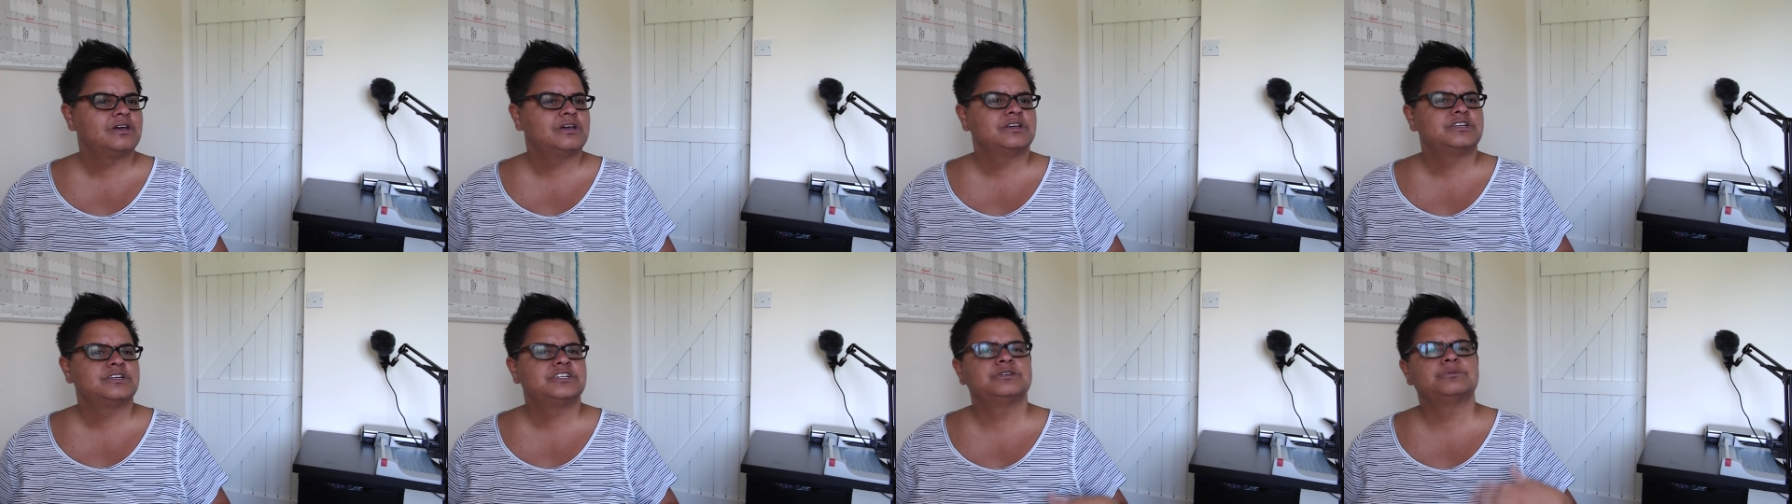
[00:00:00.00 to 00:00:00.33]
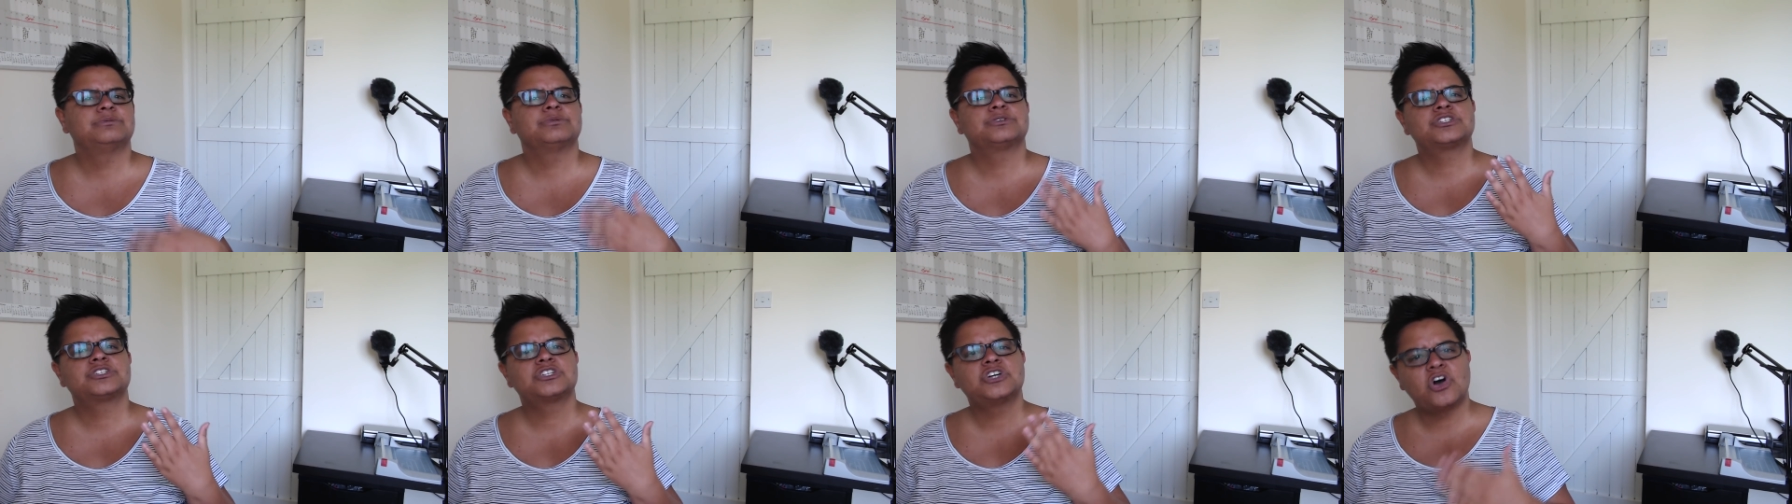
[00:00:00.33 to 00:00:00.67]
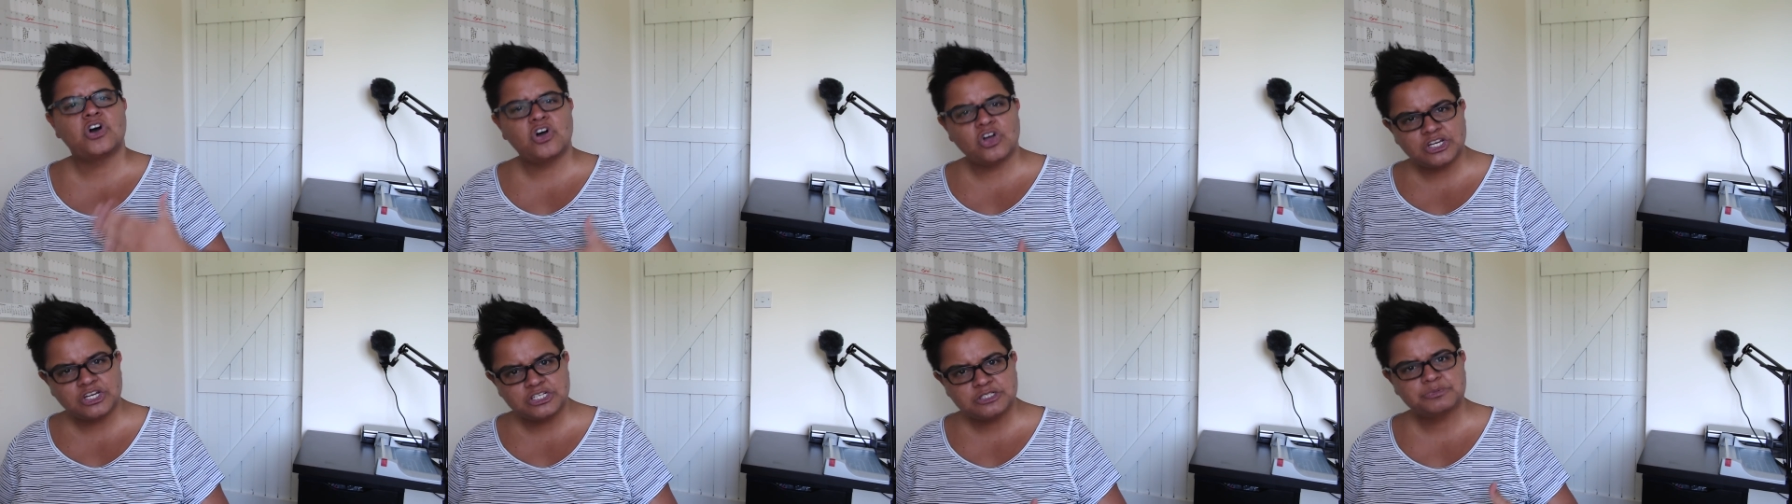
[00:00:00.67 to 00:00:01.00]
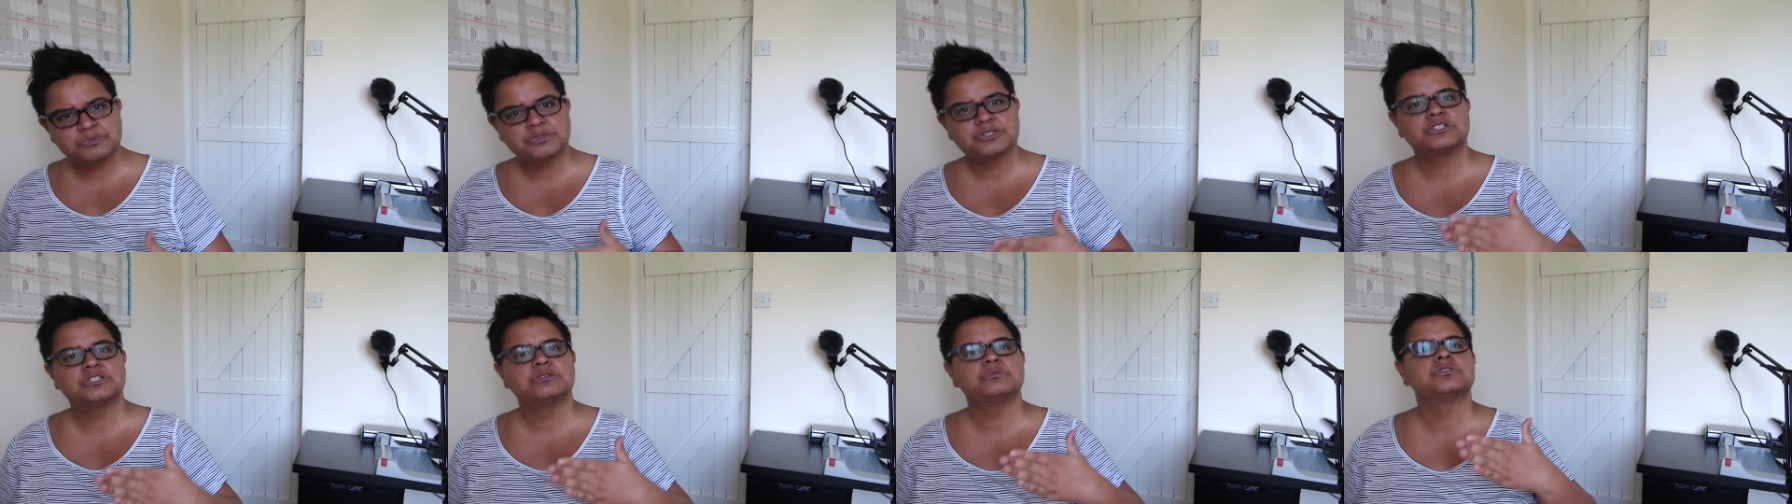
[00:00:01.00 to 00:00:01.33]
she was kind,
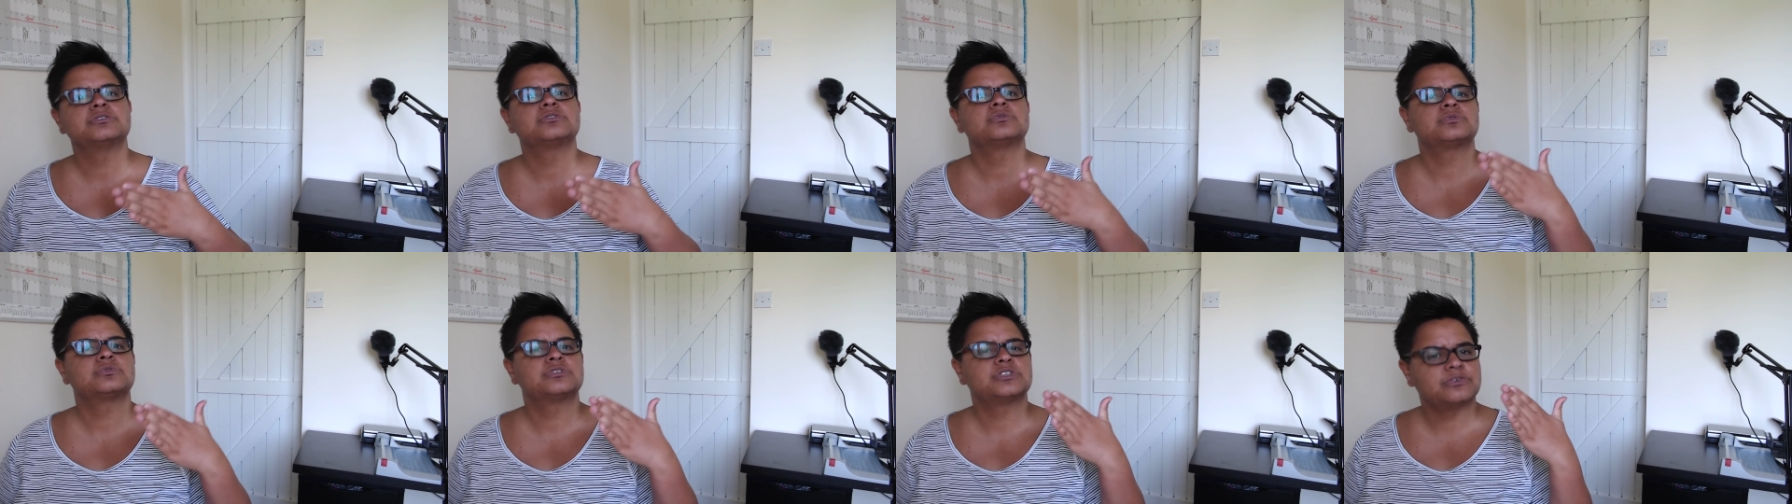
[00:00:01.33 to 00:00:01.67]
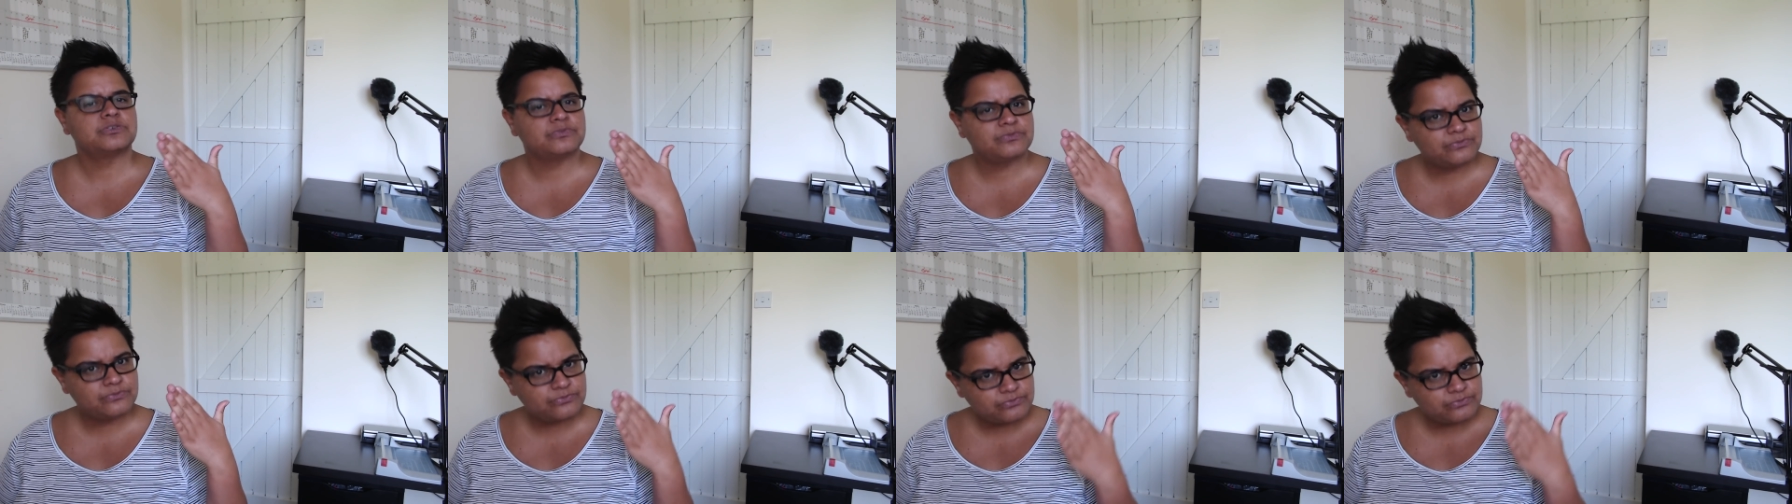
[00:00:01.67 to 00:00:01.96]
but she was also